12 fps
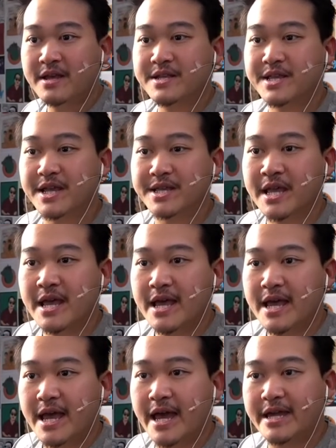Says,
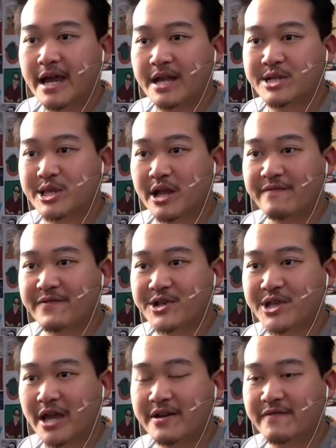"Hey, hot stuff.
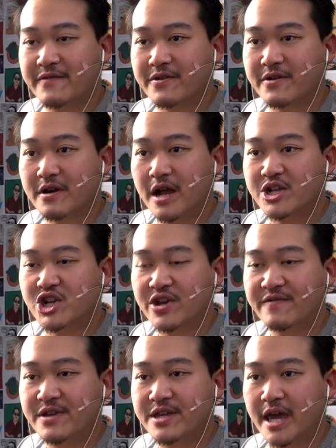Excited for
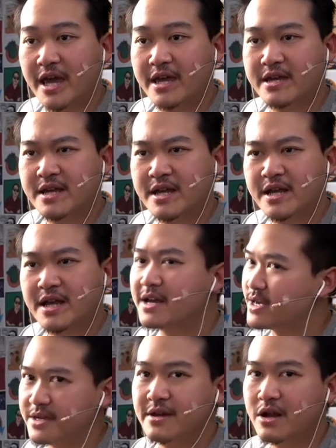GVK.
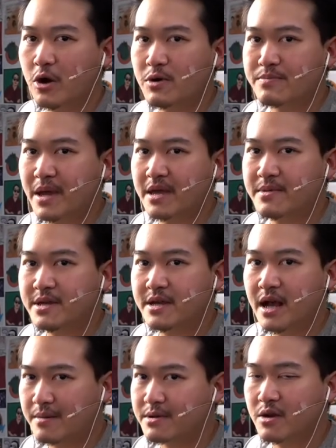You know what, baby?
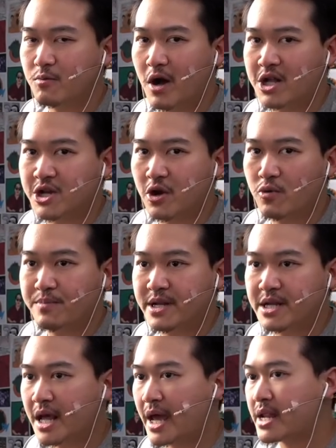I'm going to watch it
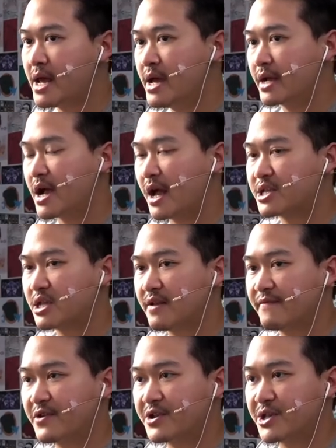opening night. Godzilla
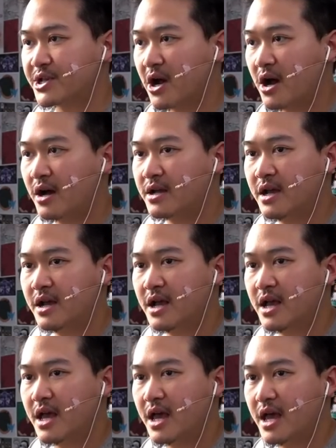vs. Kong.
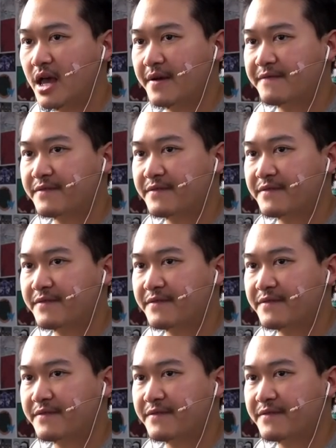F